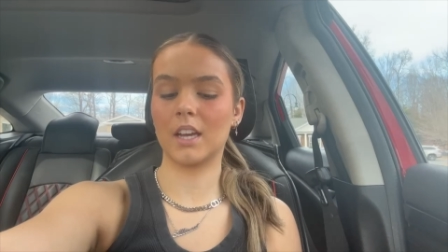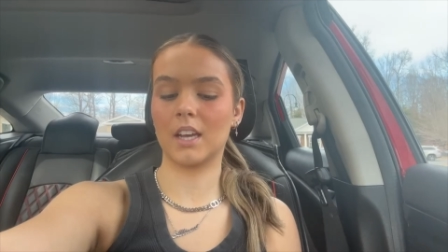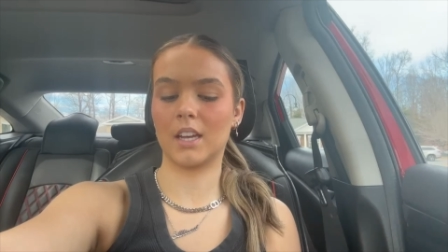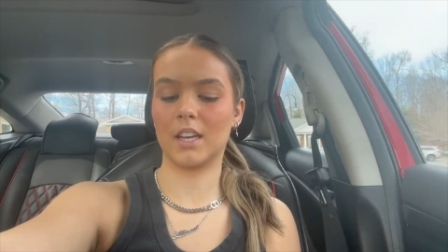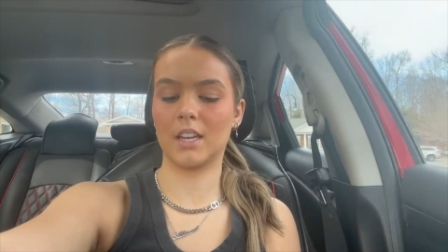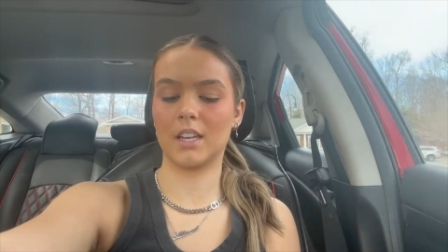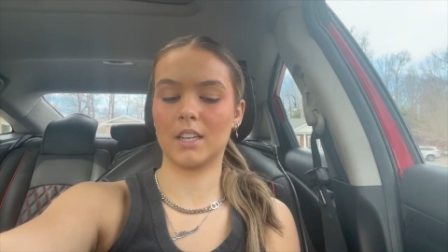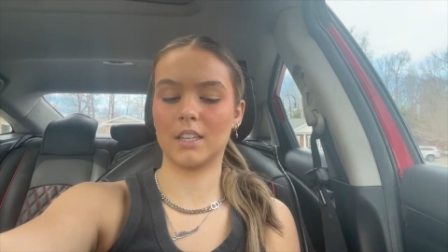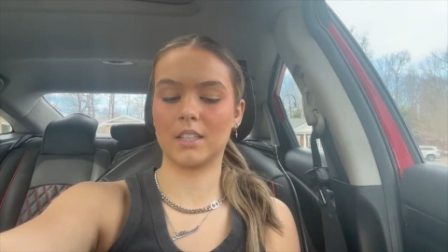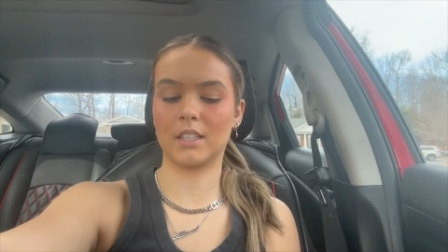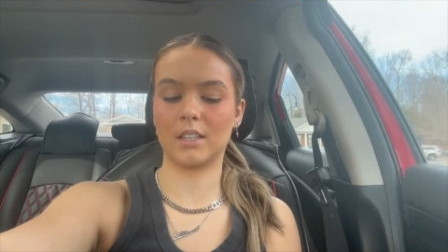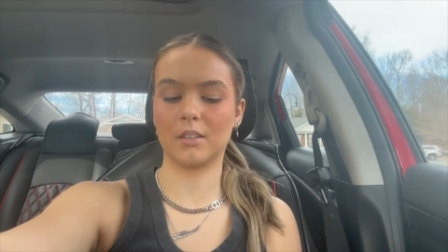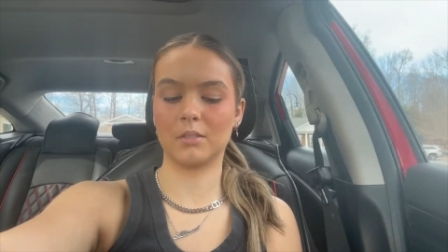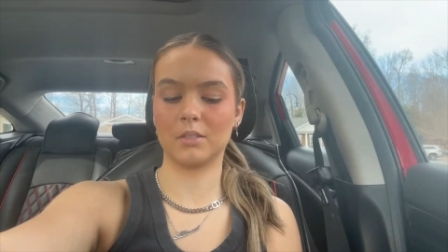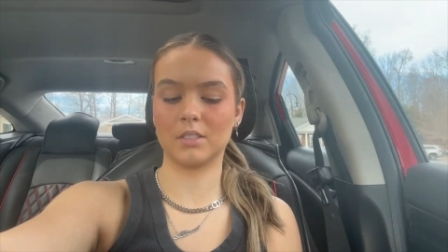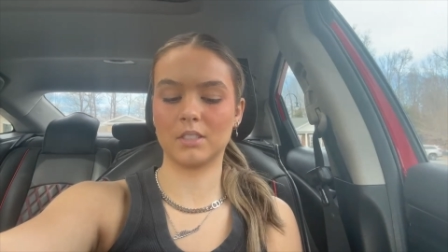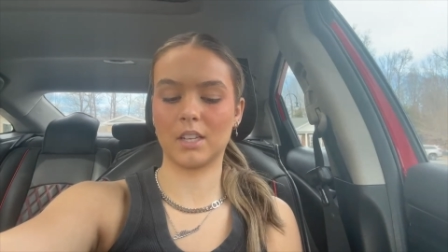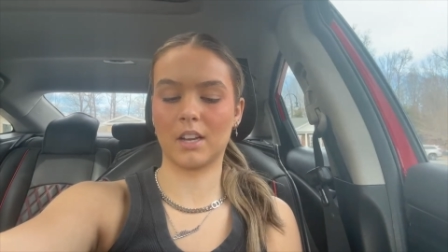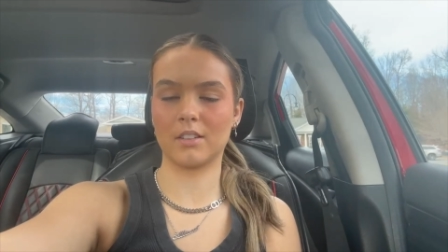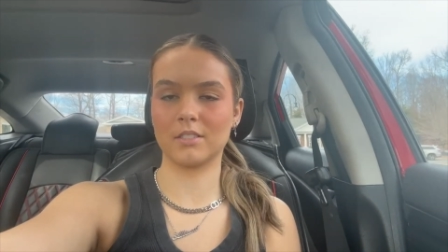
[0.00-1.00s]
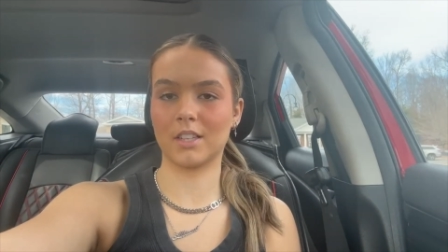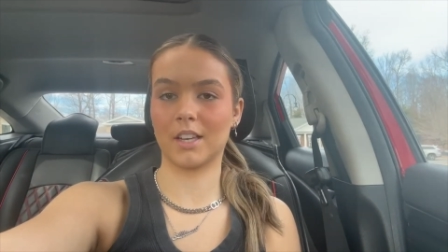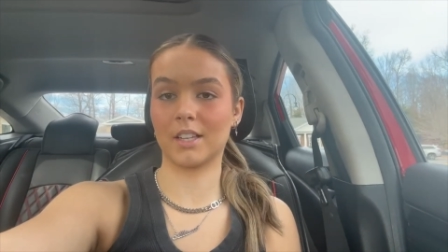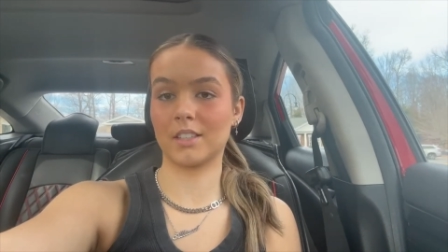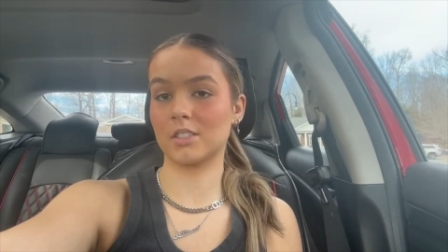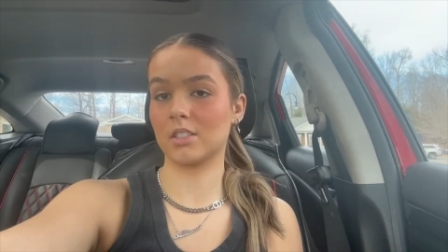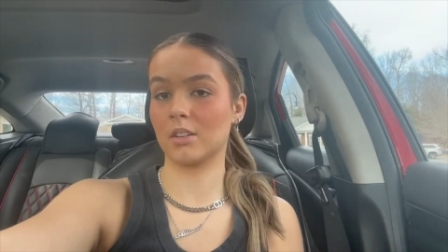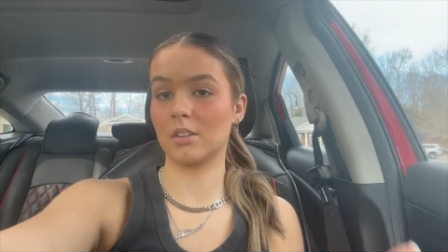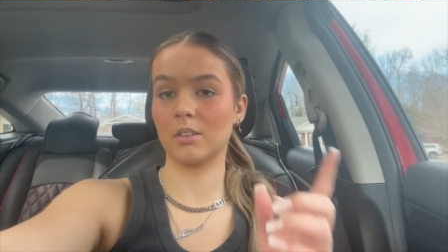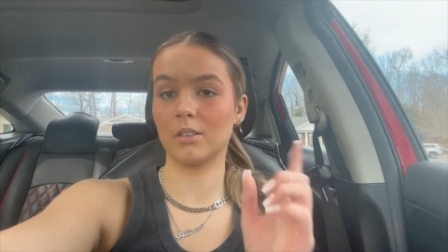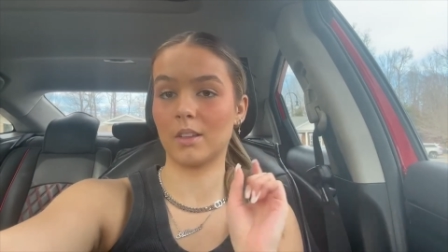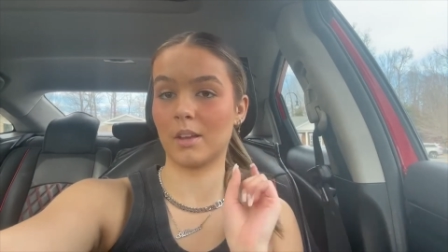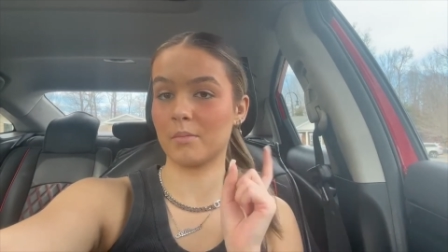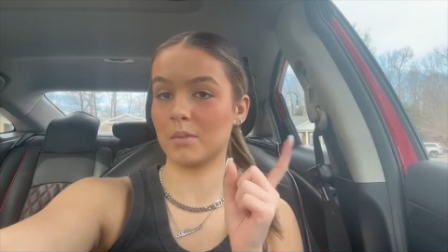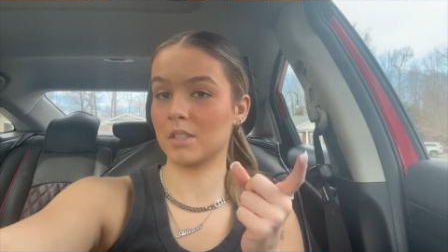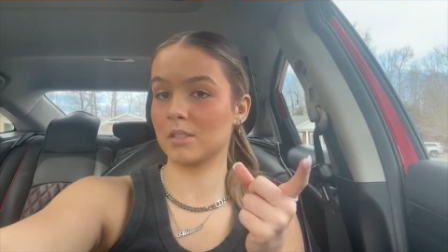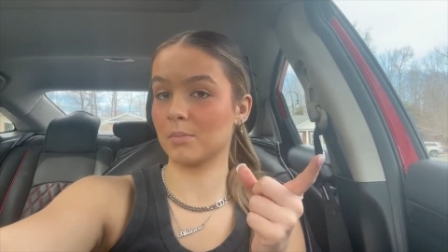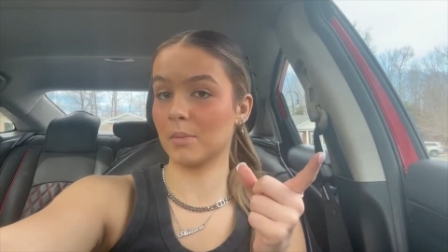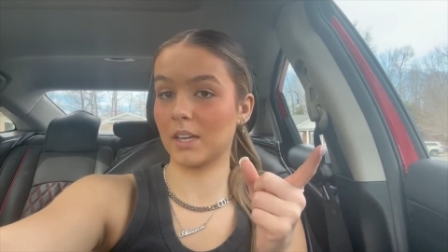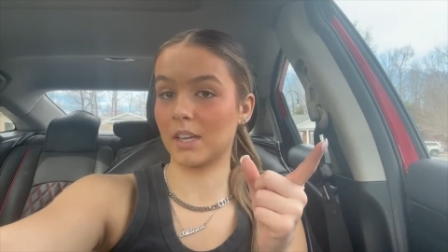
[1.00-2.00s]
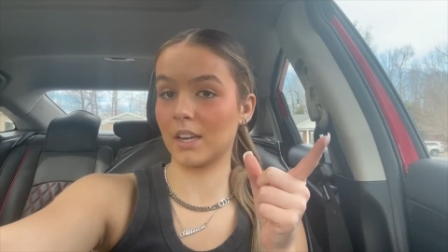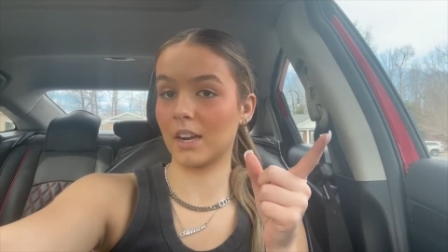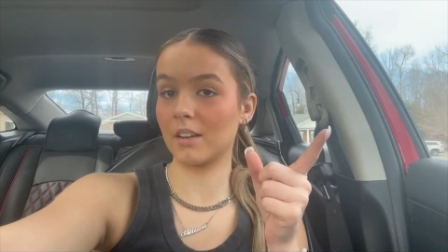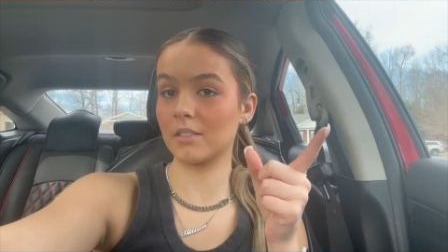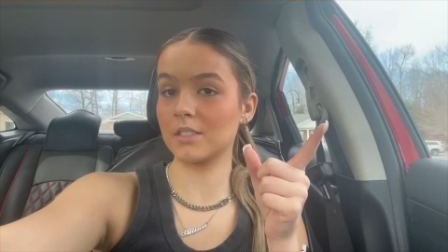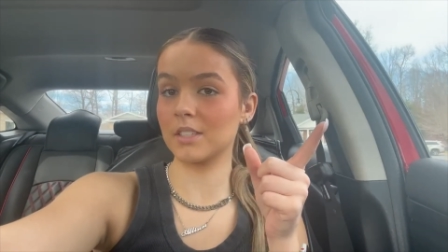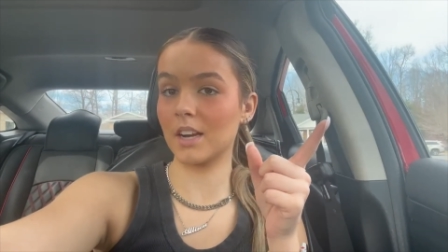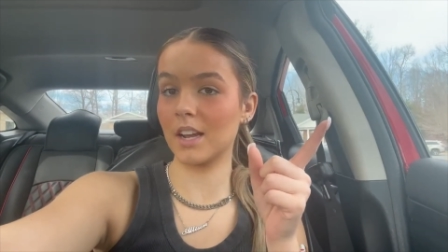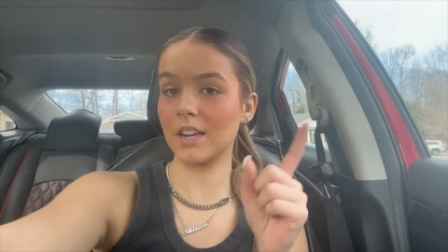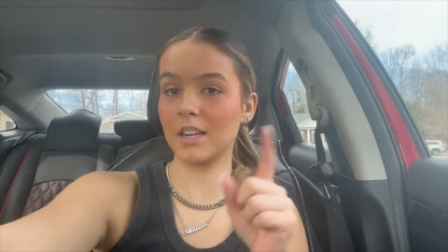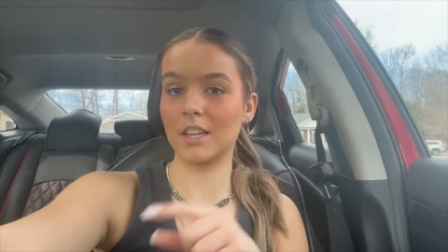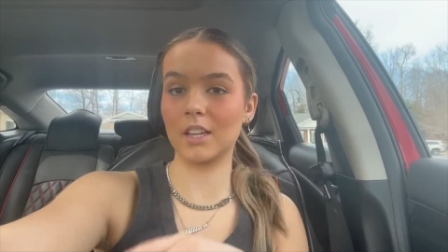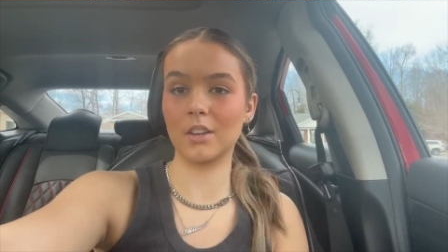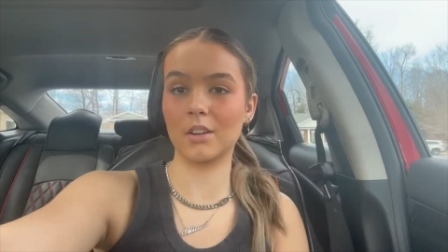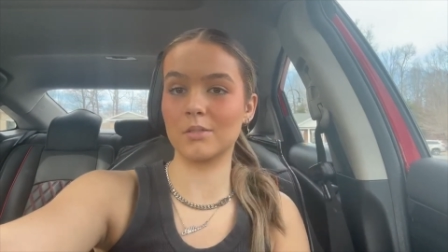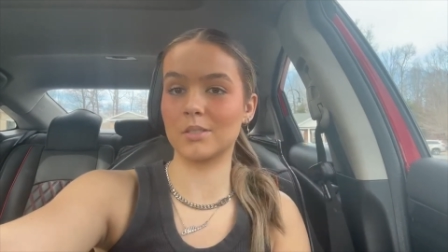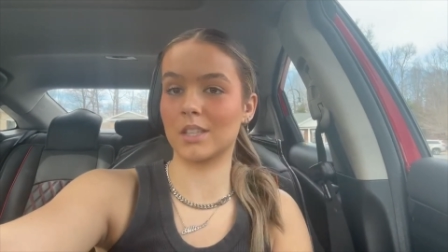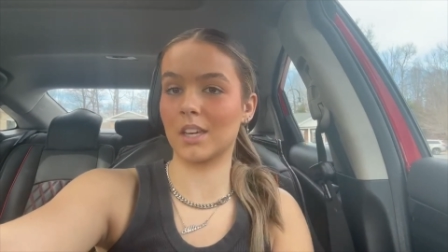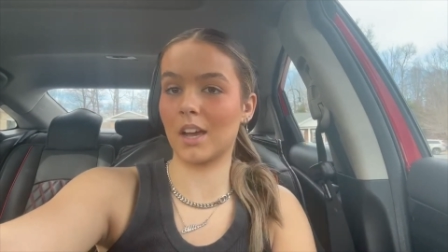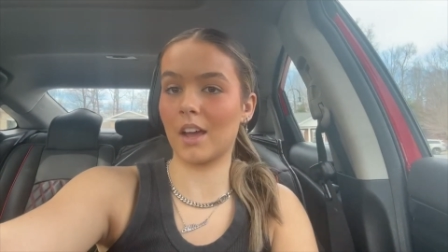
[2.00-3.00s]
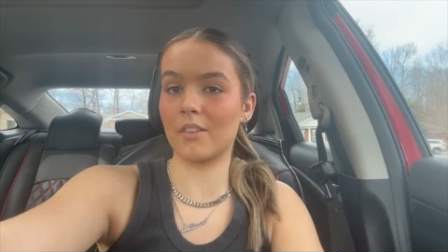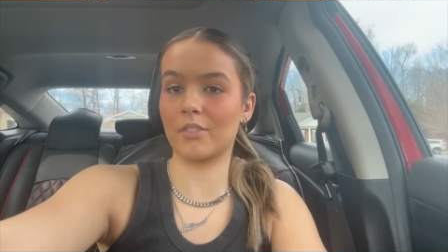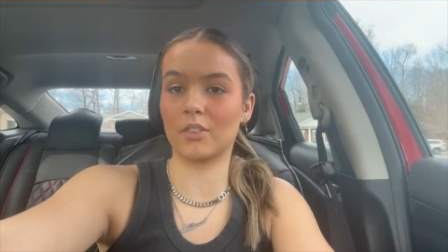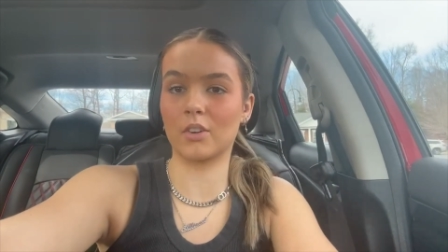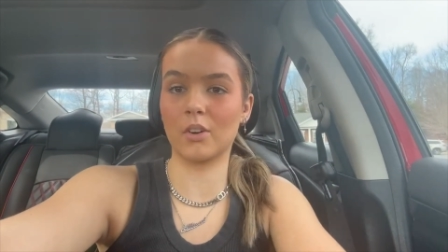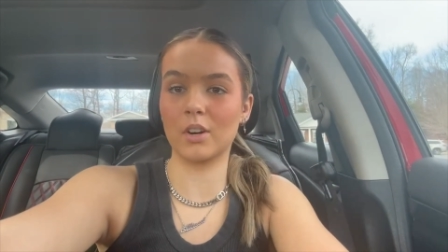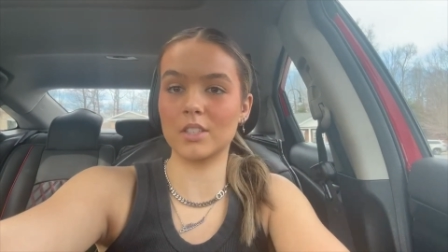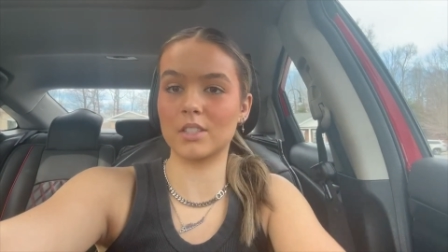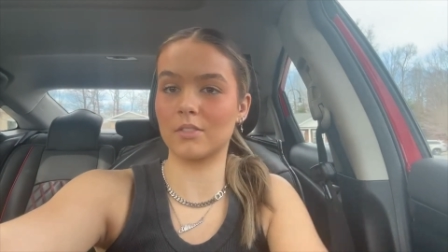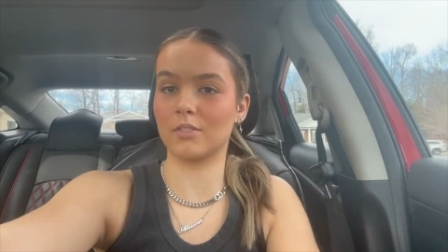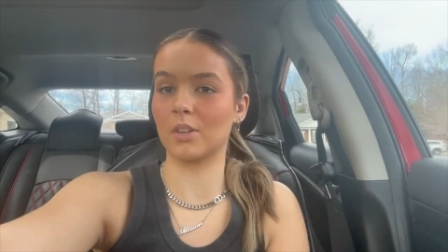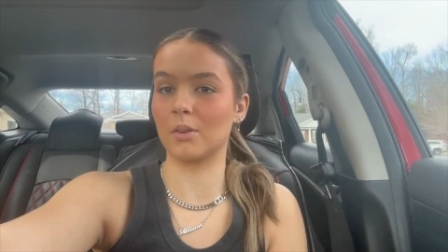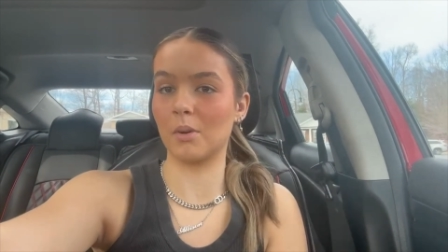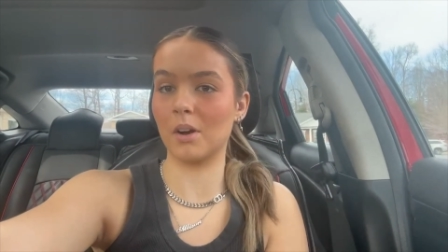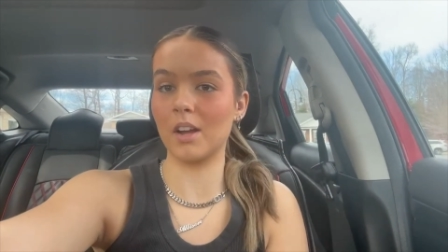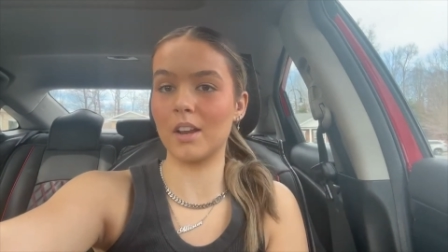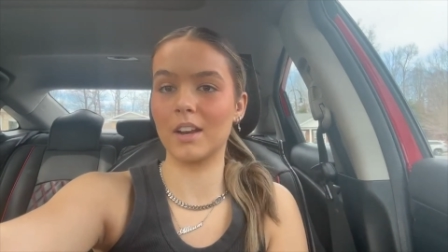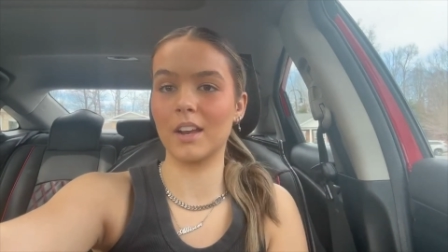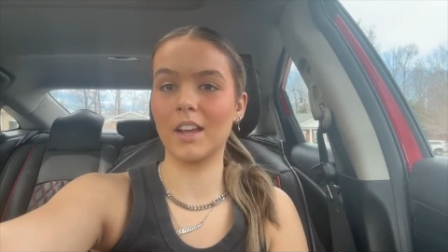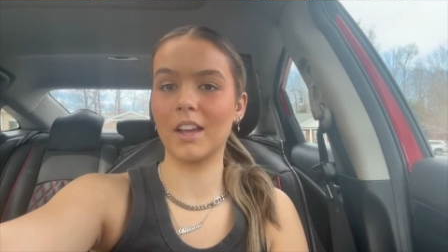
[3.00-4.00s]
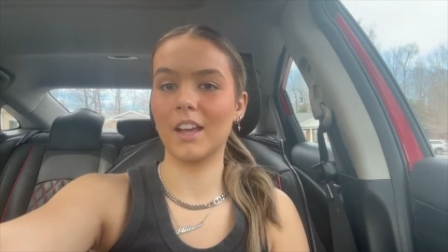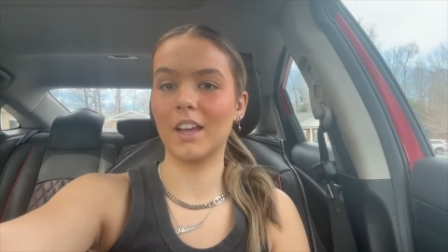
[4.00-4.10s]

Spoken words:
And I was like, so that means making out tonight? And he goes, yeah, of course, if you want.